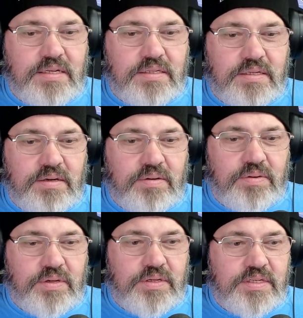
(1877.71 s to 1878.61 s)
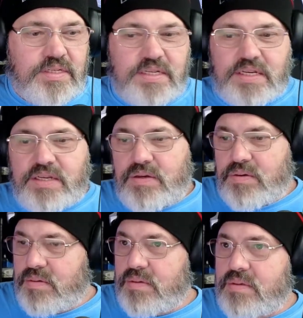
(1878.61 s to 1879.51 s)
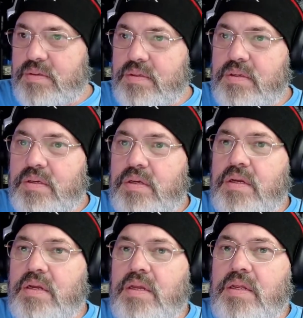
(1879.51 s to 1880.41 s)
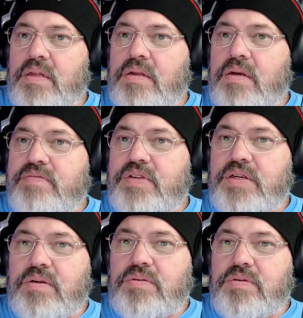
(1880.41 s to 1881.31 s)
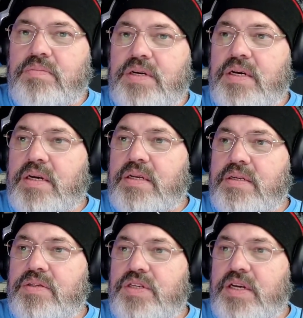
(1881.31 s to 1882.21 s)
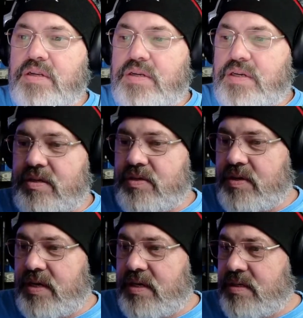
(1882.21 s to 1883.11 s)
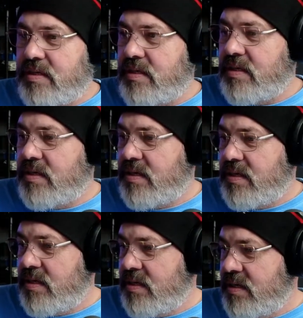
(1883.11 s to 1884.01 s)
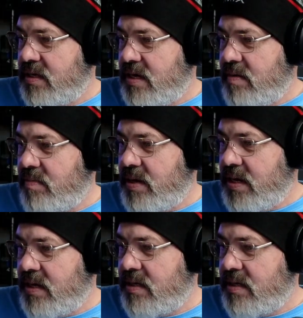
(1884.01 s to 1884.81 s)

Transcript: So good to see you. I have to go to my channel here so I can type back.